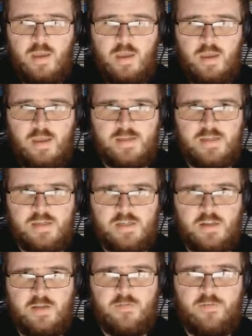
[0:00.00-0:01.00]
Is this
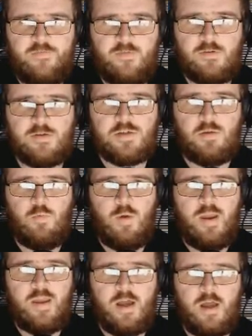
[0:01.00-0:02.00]
another forced to
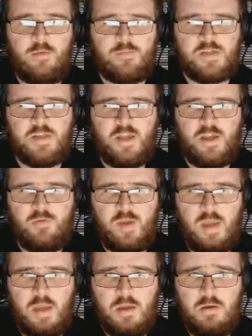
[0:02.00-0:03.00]
wake up
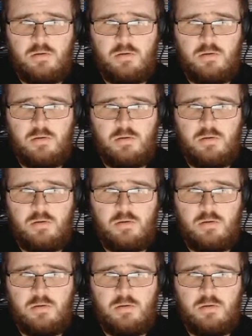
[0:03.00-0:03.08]
scenario?